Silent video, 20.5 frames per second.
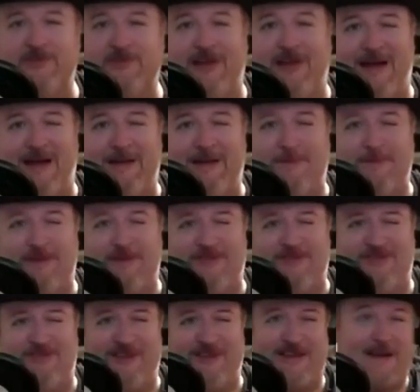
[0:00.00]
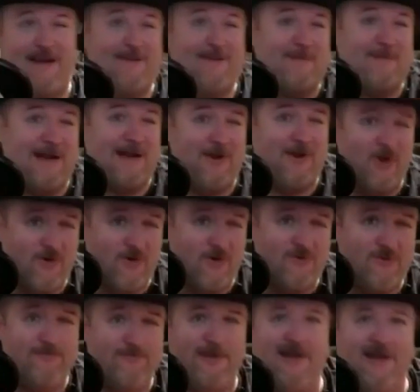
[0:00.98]
I've been seeing on my
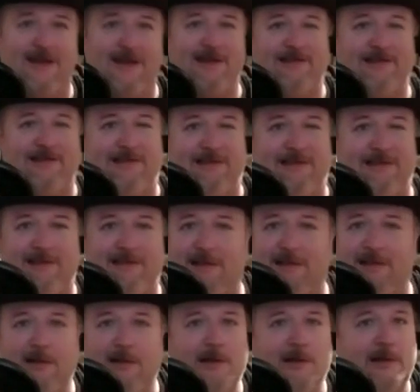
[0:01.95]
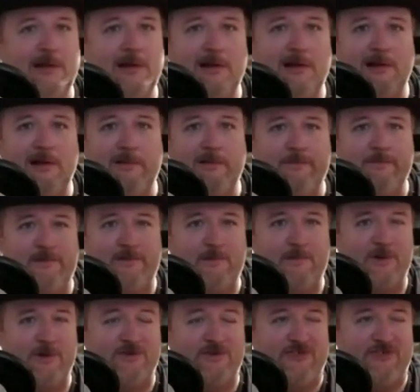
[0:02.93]
own page, the
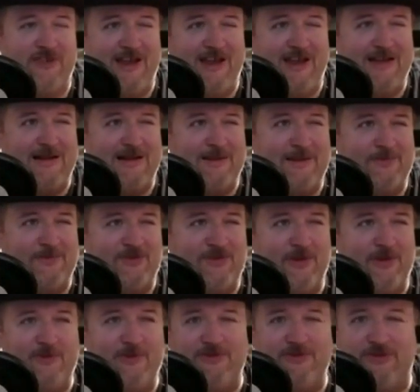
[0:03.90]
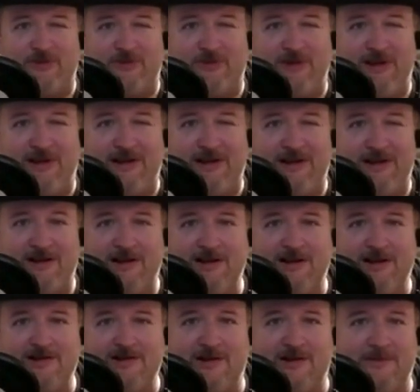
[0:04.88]
most hated episode was Saranga
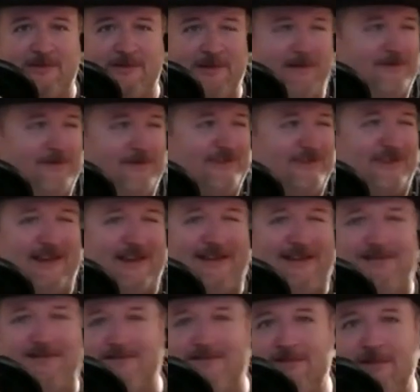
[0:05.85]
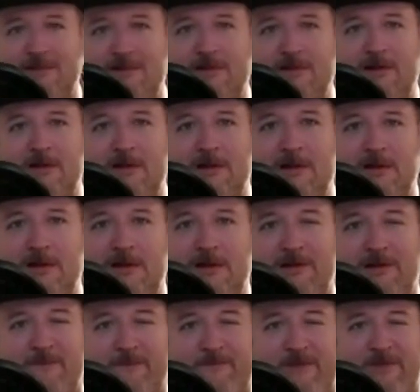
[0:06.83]
Conundrum. And it was like,
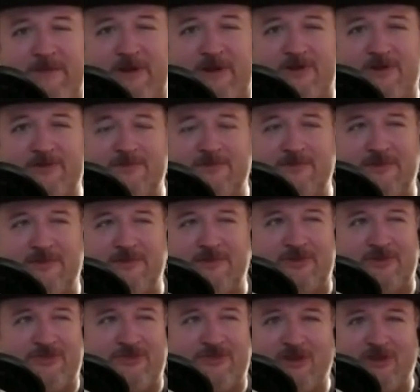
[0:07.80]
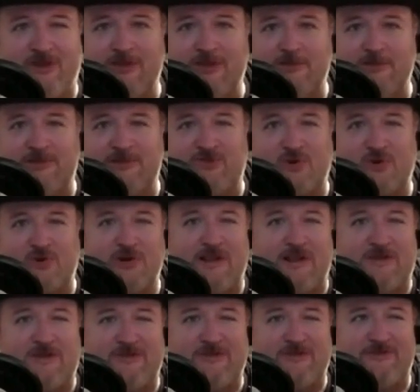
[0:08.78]
you know, there was still the
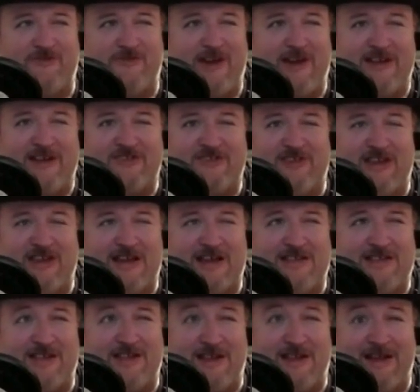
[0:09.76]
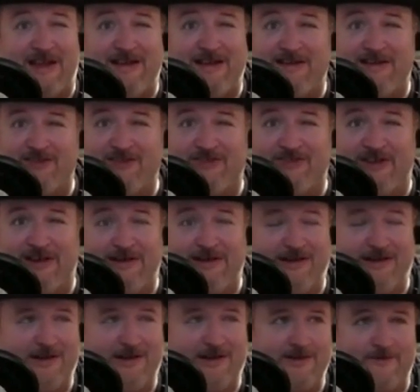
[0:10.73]
majority was vastly on the liked it side.
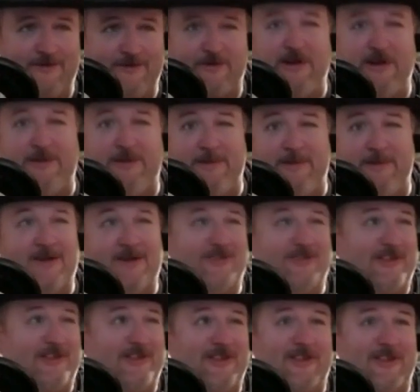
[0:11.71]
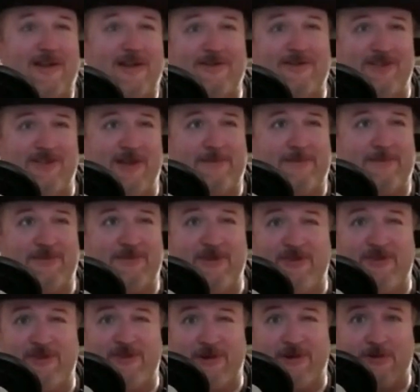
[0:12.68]
And it freaked me out because I thought that was the episode
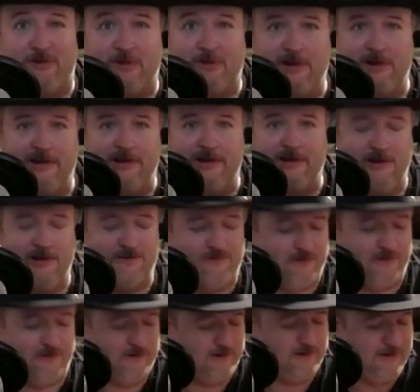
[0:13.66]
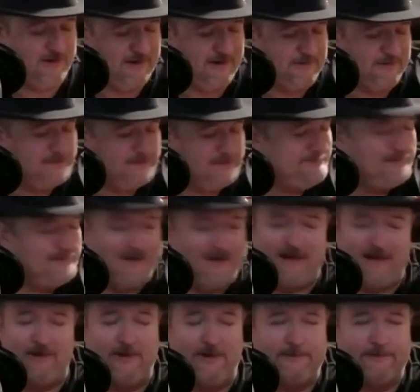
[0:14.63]
that's going to really, you know, turn it around. But wow.